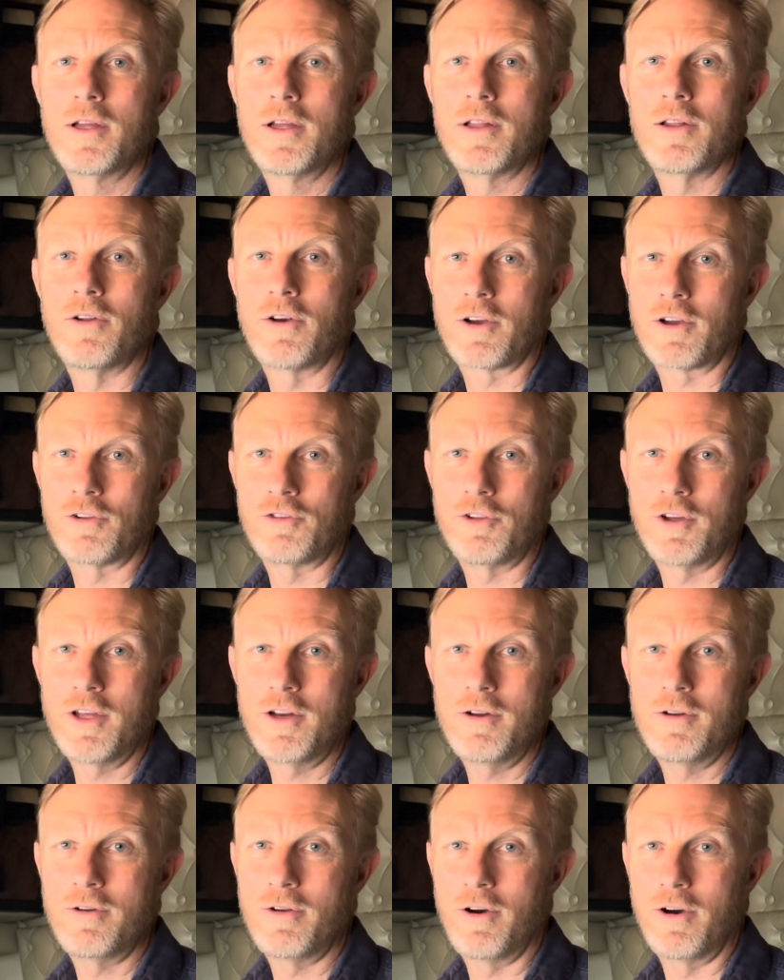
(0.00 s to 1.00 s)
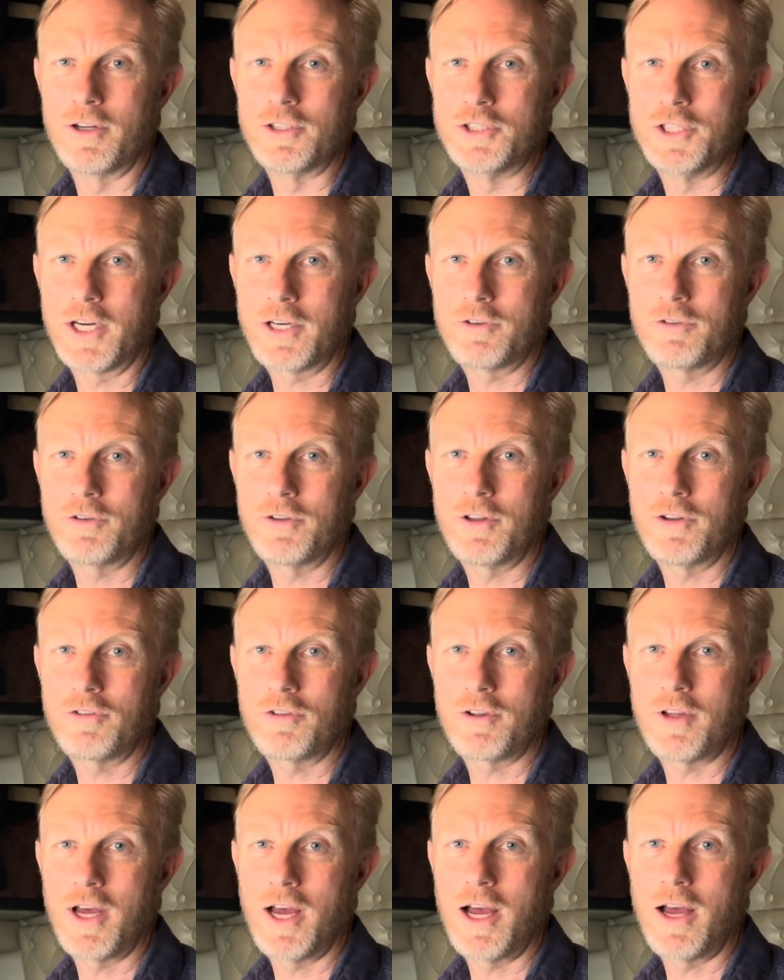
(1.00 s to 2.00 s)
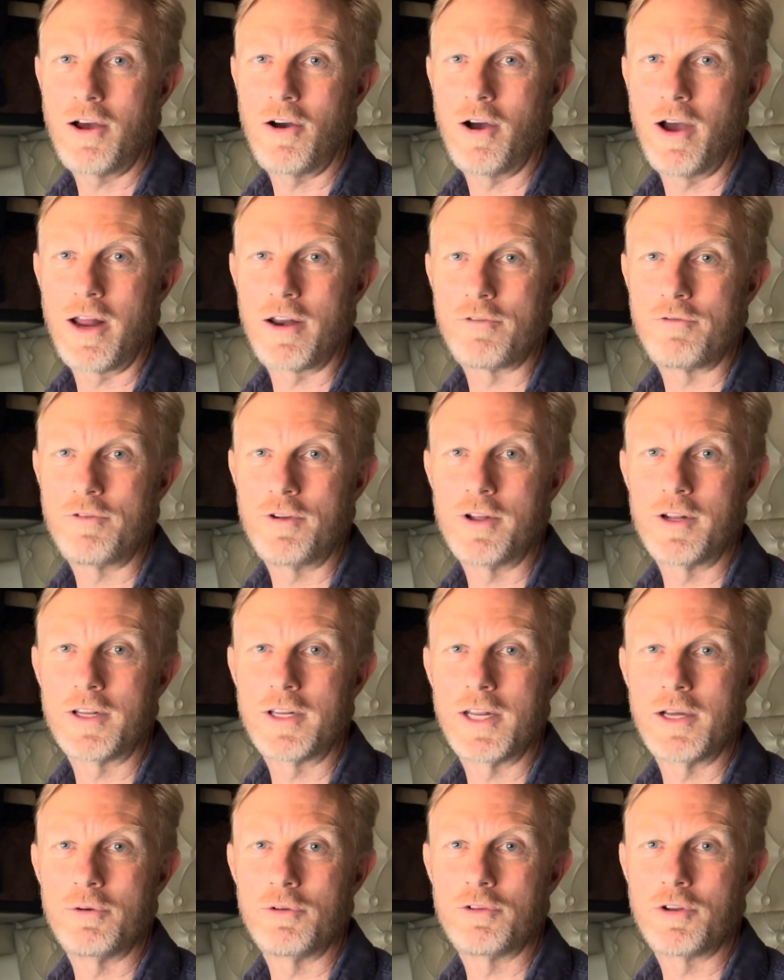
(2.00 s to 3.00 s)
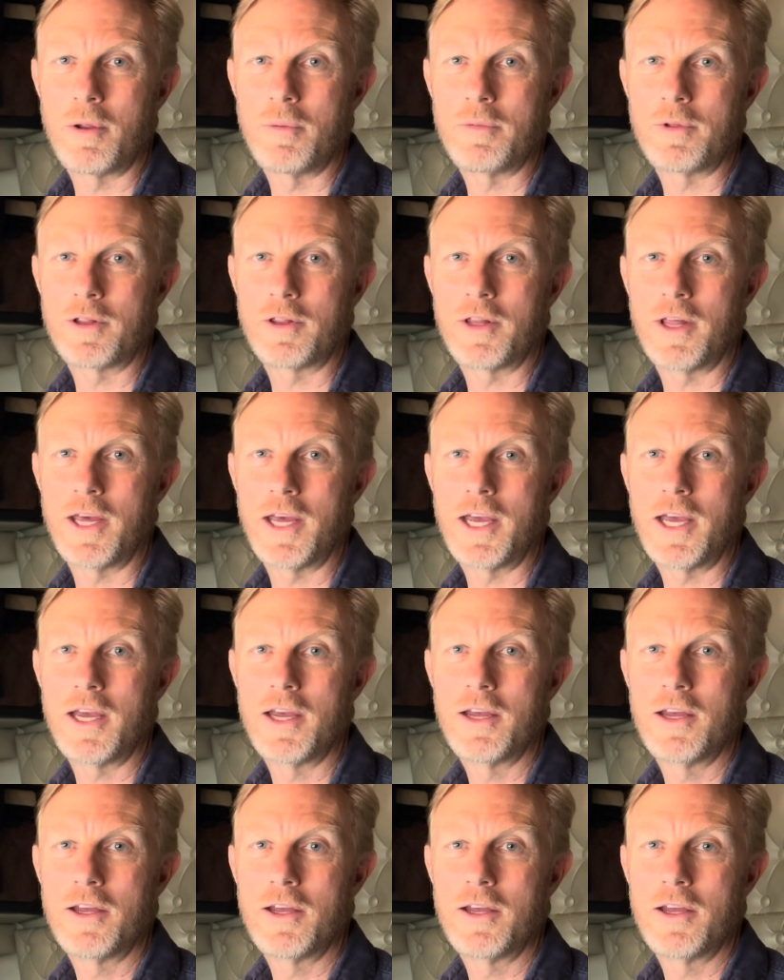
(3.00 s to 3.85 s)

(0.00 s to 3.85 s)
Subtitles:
Like I said, I checked for this car. I had a feeling there was something there.